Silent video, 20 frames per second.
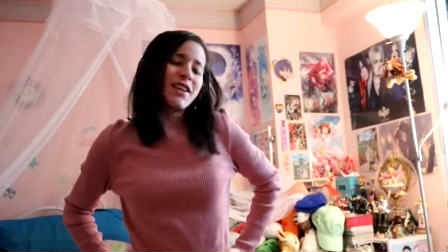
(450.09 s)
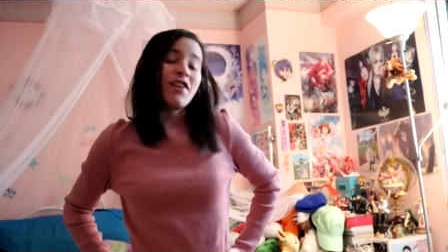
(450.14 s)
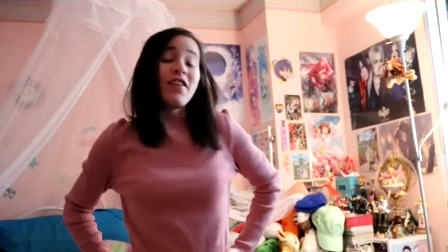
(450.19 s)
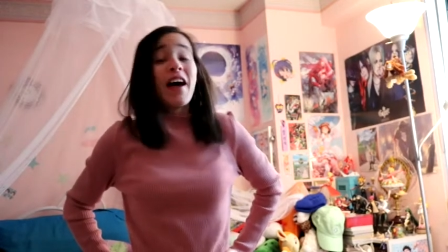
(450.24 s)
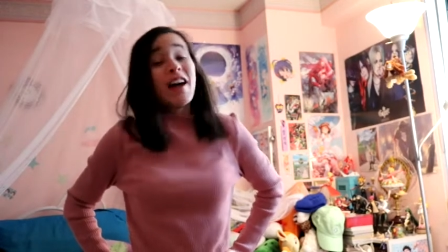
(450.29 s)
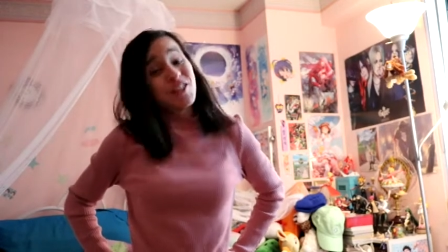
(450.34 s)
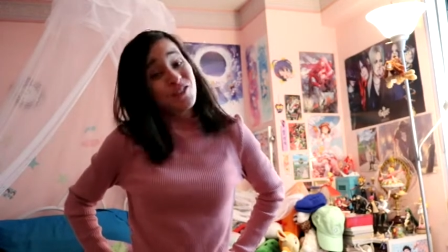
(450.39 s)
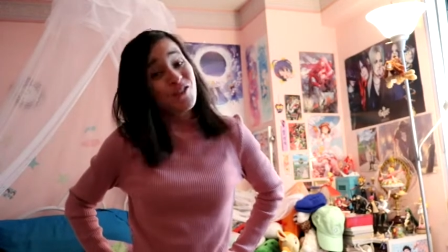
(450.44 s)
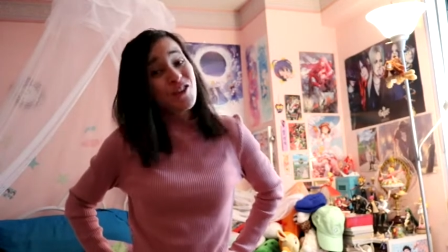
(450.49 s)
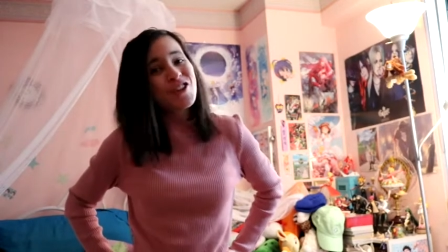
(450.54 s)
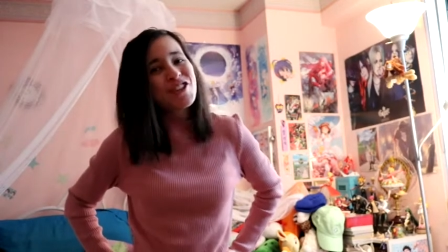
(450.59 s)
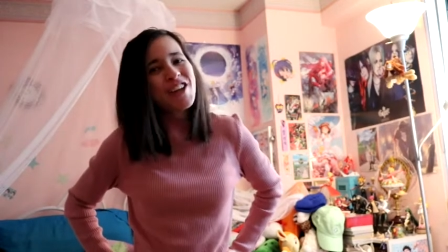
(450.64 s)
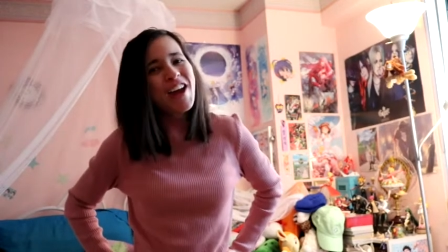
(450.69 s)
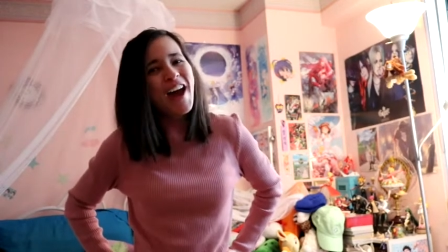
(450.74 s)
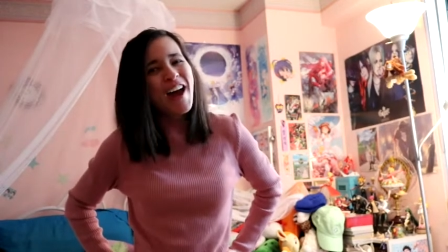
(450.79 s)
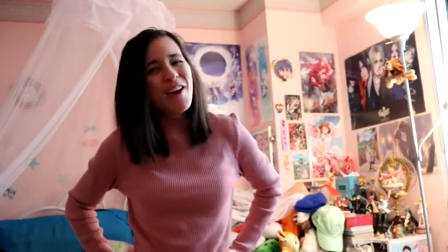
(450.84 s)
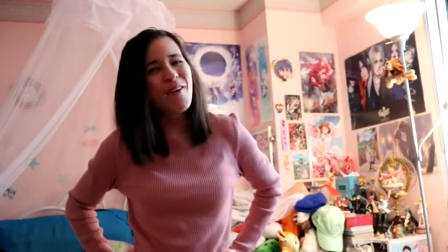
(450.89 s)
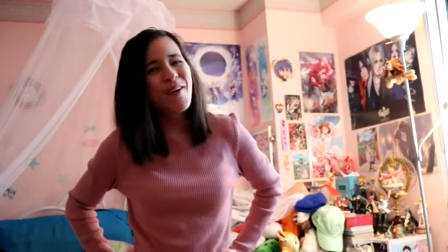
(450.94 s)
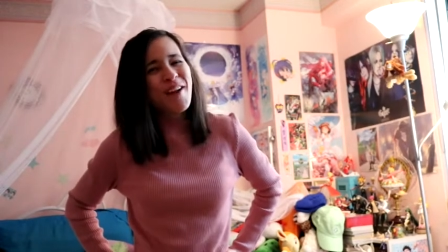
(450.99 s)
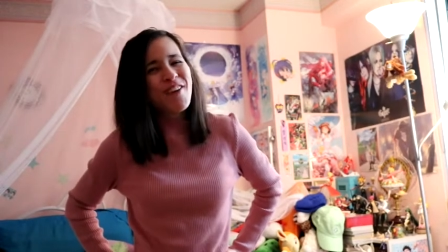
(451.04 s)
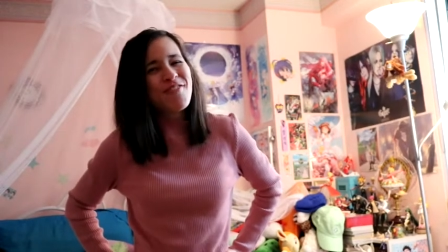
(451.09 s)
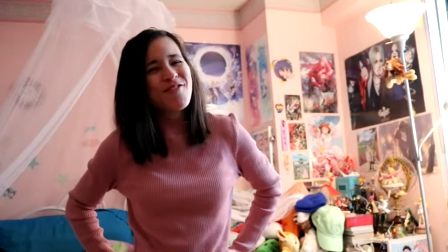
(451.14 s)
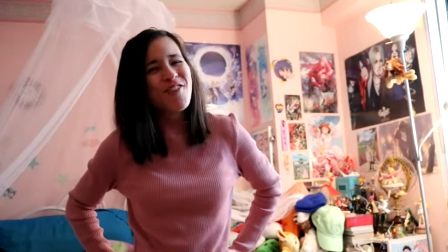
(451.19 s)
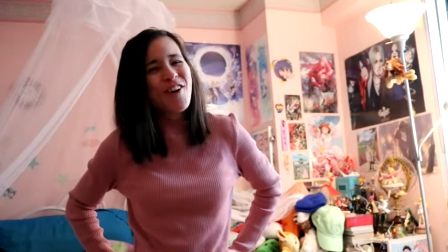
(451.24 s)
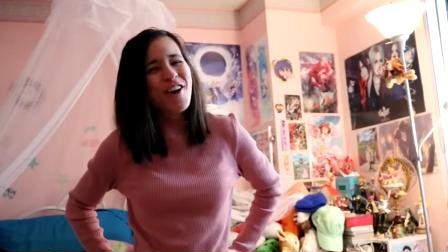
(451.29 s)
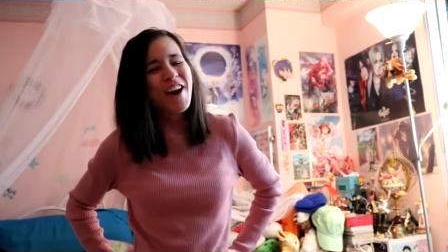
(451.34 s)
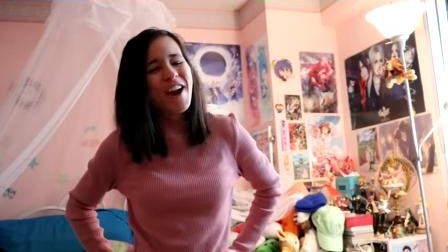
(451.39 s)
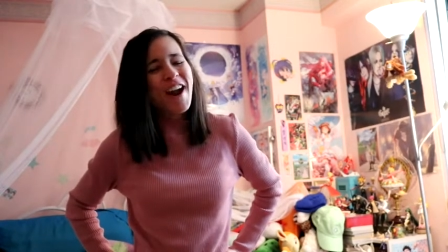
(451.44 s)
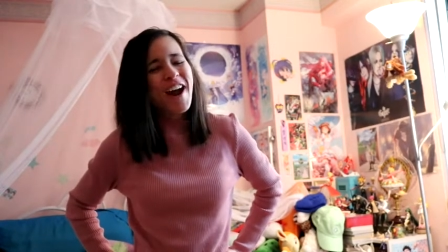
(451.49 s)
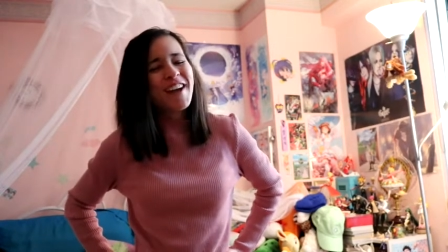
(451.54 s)
that's foreshadowing
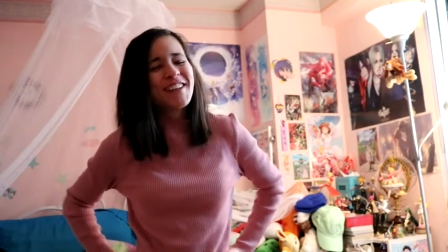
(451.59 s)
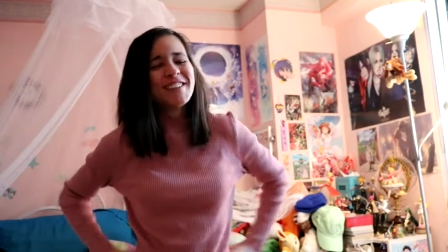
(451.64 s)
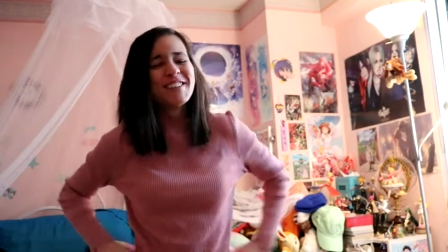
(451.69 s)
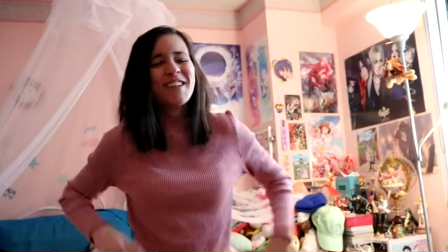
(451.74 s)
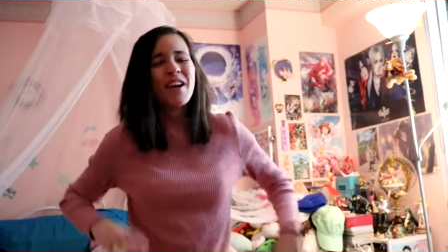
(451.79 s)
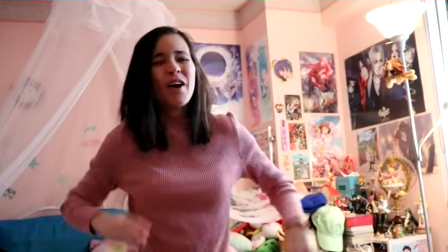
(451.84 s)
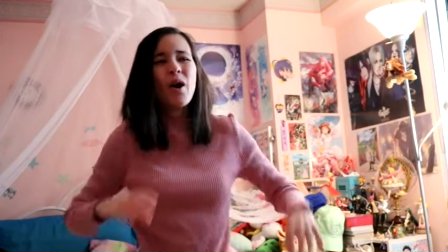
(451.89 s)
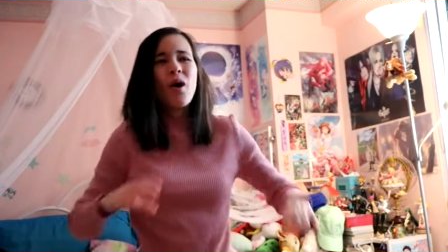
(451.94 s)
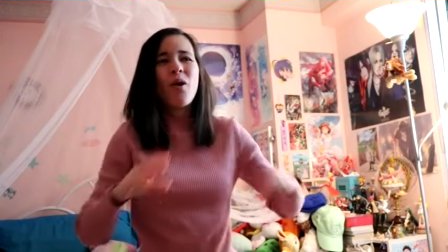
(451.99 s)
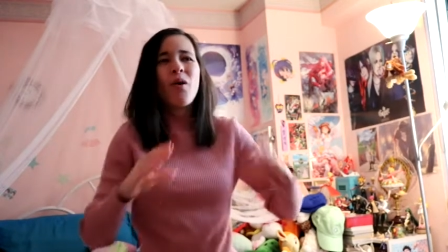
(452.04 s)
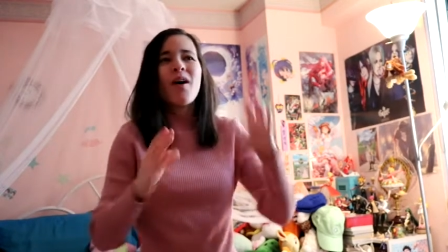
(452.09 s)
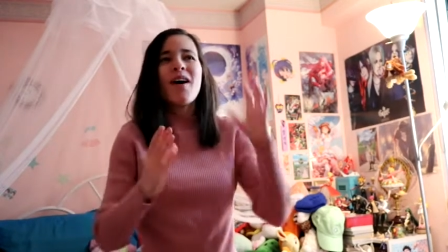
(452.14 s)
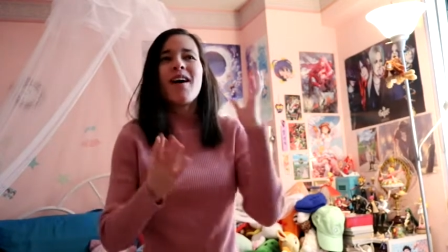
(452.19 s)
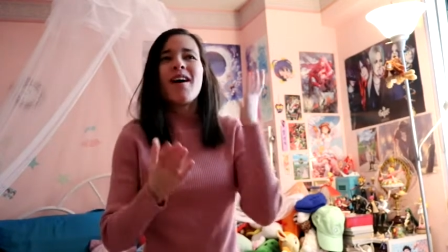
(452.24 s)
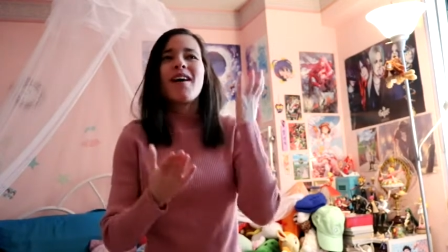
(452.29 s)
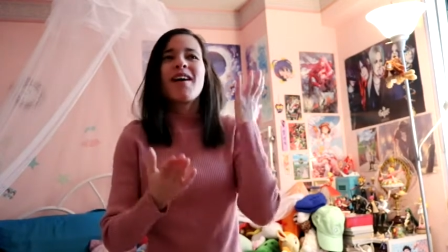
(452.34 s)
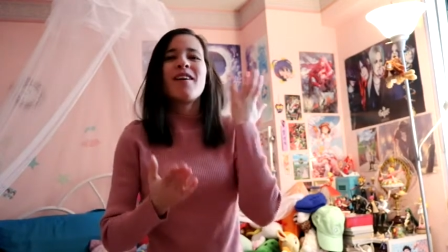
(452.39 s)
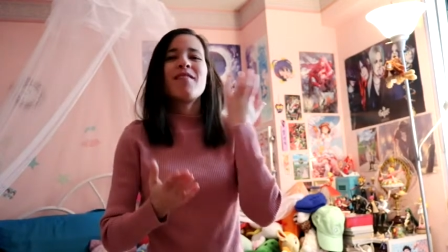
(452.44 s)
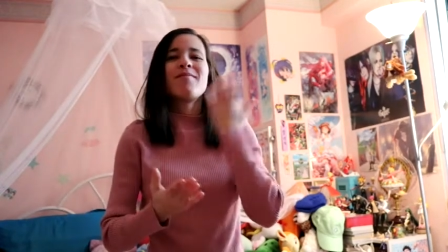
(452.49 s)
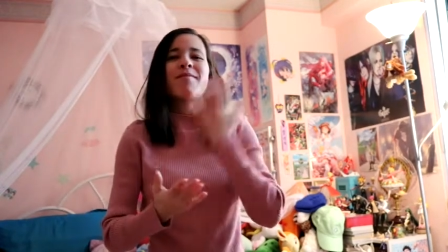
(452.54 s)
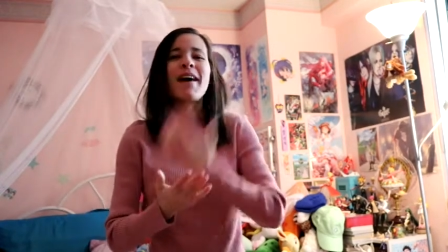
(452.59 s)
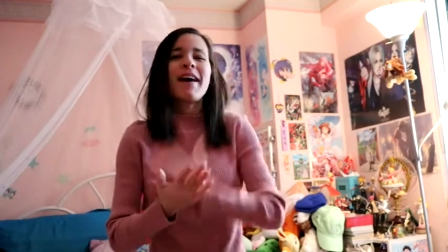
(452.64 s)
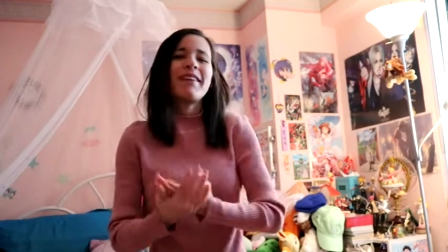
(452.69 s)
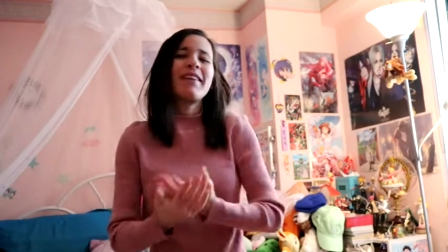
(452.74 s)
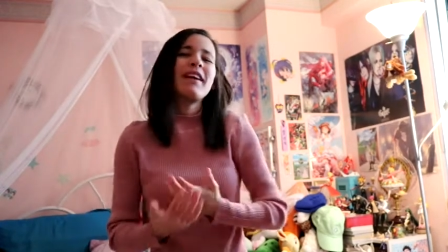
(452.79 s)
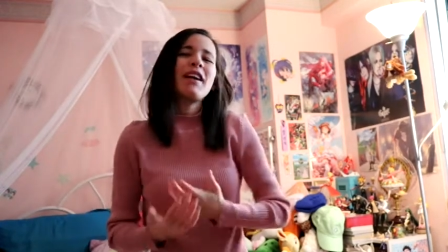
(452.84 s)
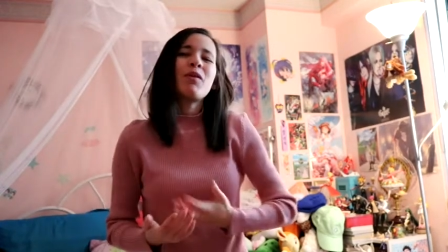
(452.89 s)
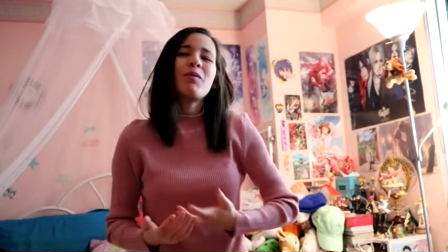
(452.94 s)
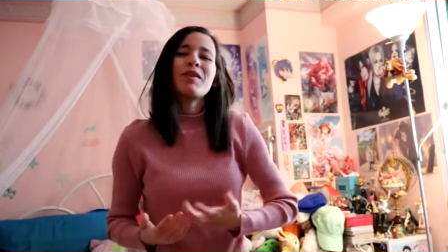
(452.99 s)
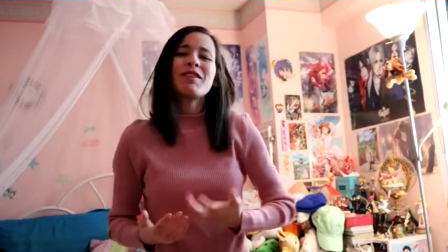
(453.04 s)
for you. So I
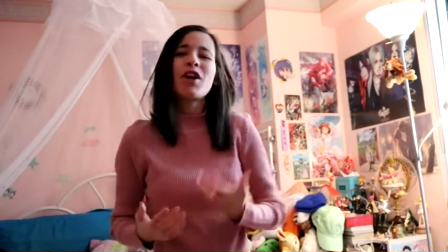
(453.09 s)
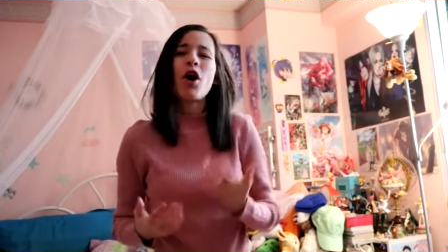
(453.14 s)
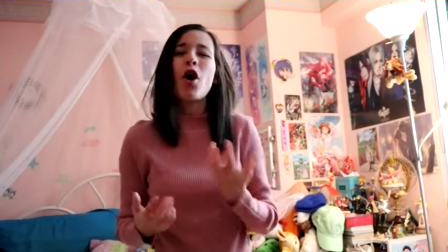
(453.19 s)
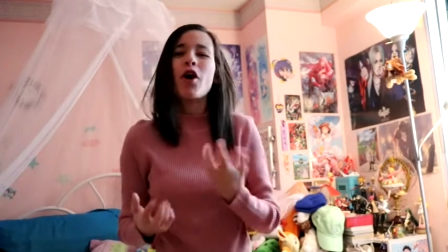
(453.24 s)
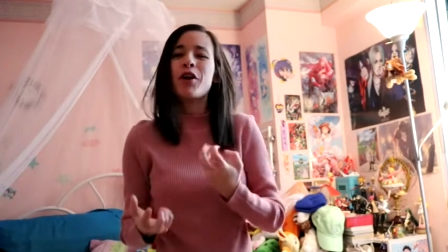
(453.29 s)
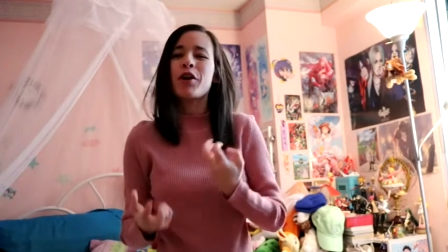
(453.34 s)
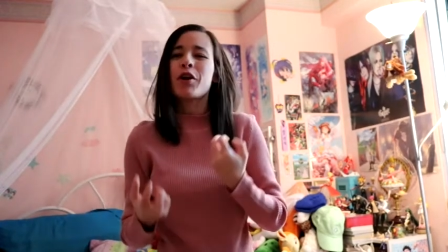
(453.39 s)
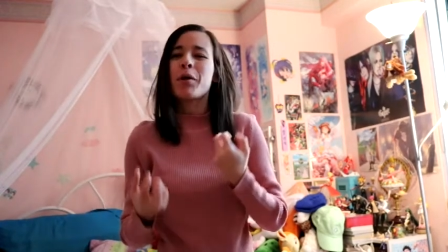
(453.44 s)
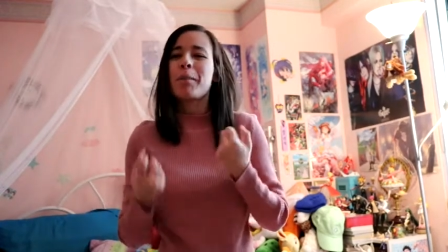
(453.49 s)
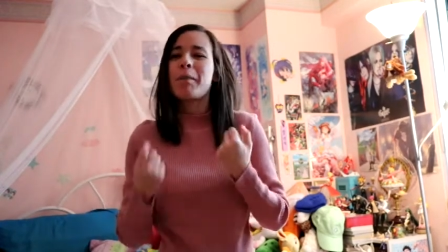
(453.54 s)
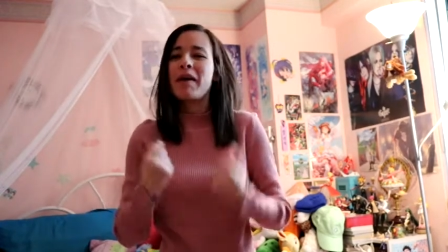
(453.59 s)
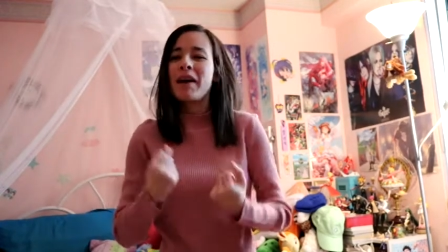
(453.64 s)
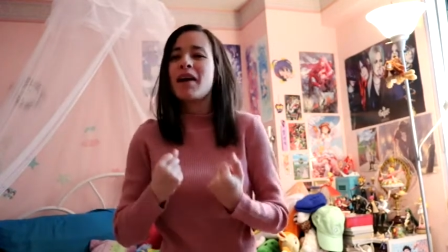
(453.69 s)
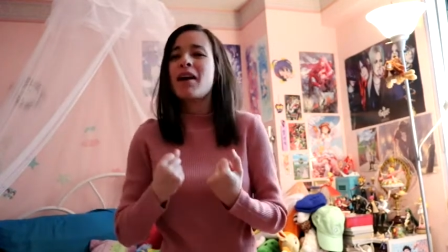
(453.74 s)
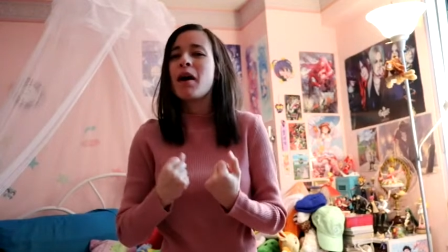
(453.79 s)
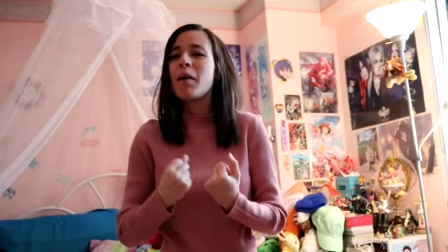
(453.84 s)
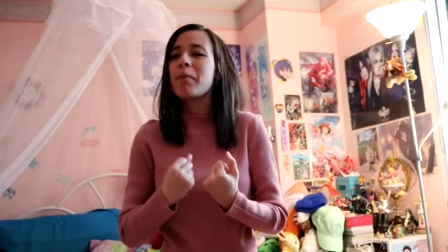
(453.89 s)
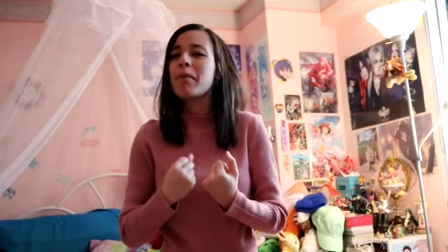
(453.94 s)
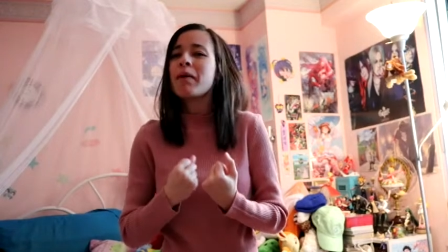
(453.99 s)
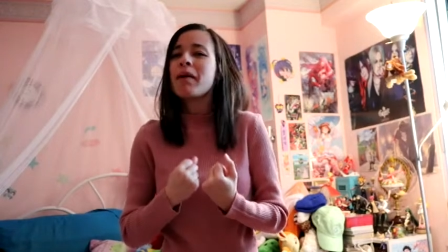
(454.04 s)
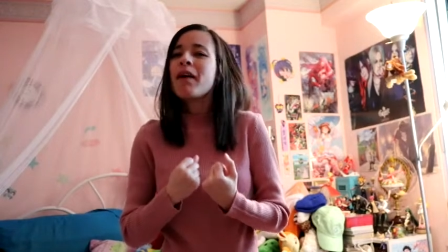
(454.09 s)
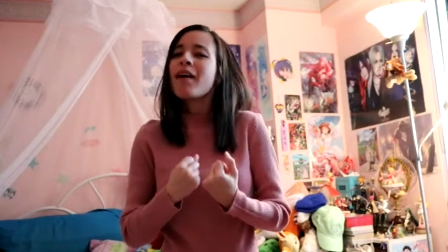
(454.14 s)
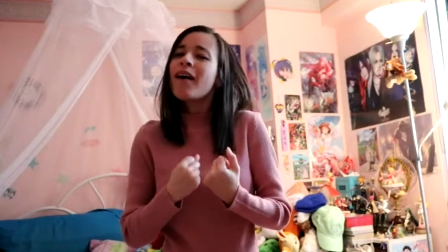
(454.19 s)
think it was harder to pick up